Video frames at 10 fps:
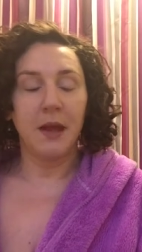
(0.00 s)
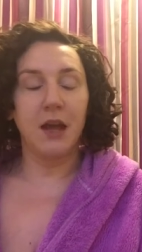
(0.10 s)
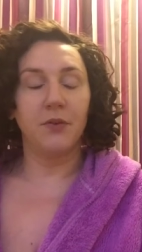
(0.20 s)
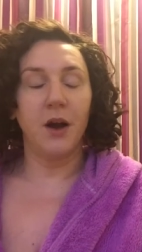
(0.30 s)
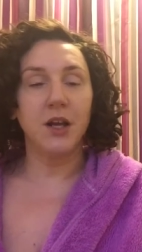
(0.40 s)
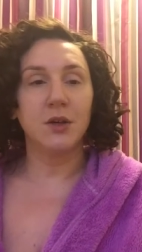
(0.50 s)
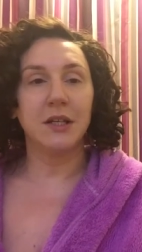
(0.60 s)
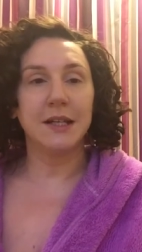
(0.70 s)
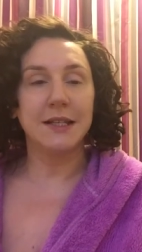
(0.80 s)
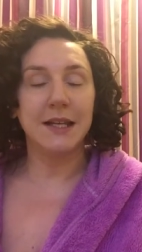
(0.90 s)
If I use
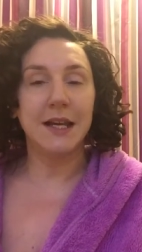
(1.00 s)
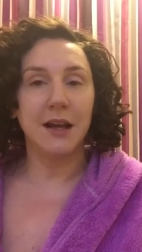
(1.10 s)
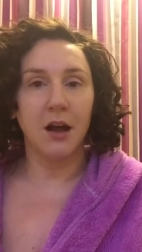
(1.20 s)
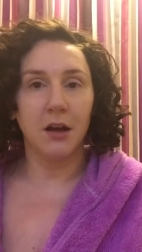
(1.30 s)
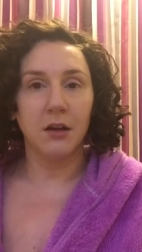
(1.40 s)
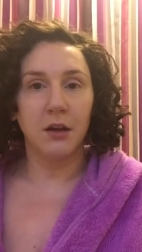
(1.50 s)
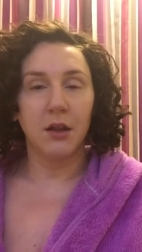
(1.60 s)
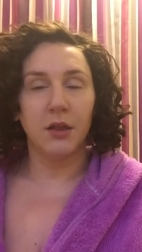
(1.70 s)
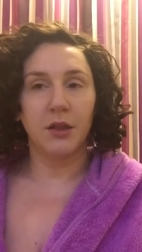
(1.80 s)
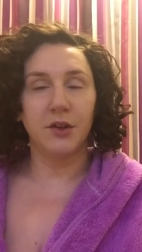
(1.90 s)
a concealer
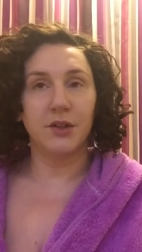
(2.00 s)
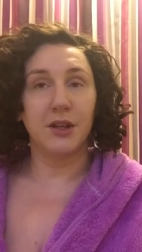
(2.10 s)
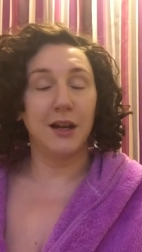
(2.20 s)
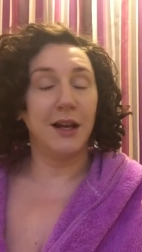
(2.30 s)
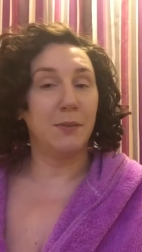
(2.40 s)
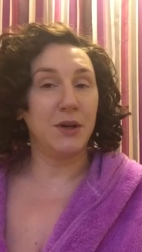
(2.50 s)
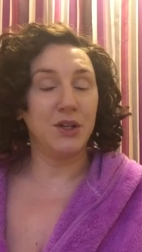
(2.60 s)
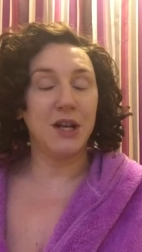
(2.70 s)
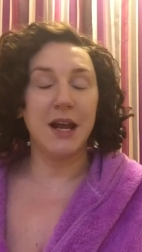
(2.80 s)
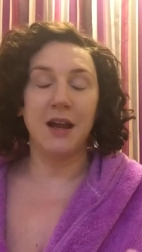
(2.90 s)
that's a little bit
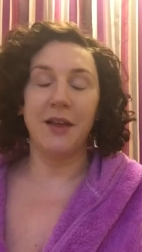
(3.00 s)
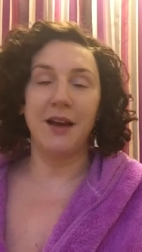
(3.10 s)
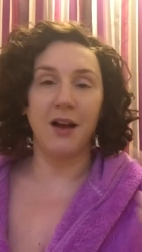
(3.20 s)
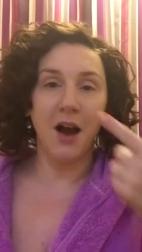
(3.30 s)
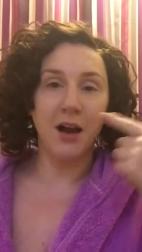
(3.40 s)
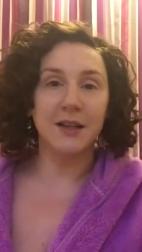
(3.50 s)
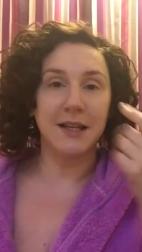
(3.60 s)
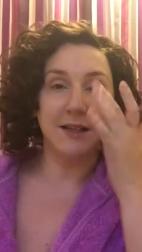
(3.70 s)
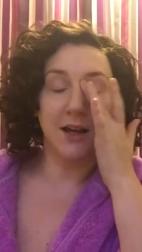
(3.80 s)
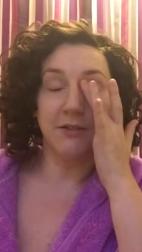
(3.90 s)
sheer, that
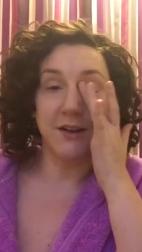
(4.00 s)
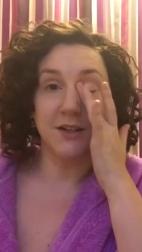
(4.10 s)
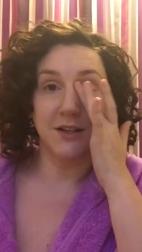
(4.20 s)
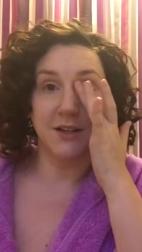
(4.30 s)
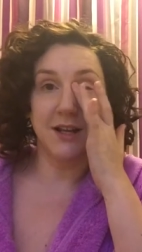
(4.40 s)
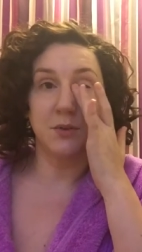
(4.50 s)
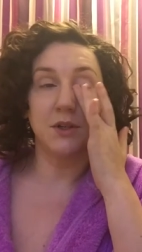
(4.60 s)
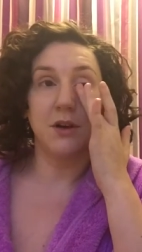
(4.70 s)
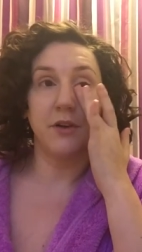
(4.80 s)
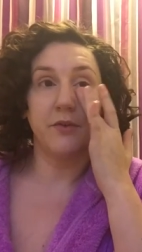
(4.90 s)
discoloration underneath
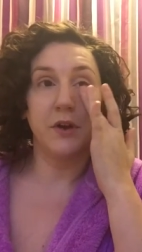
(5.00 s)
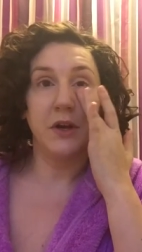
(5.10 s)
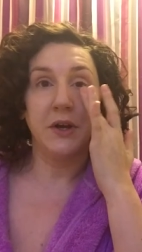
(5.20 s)
would kind of